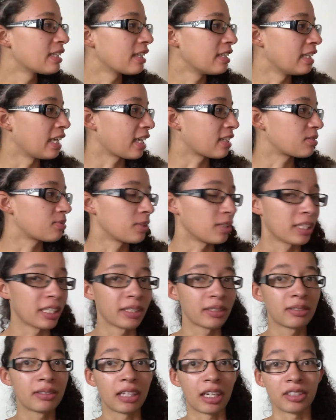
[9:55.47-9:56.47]
Linux
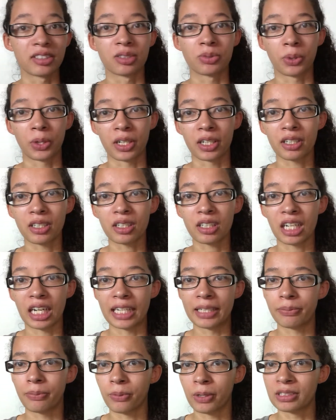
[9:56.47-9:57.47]
really does work.
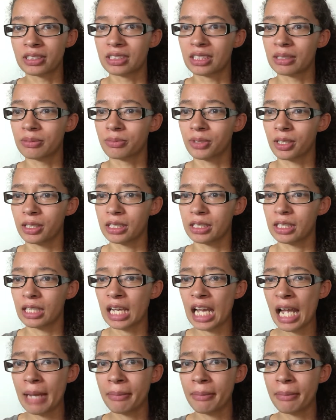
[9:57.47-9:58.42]
I did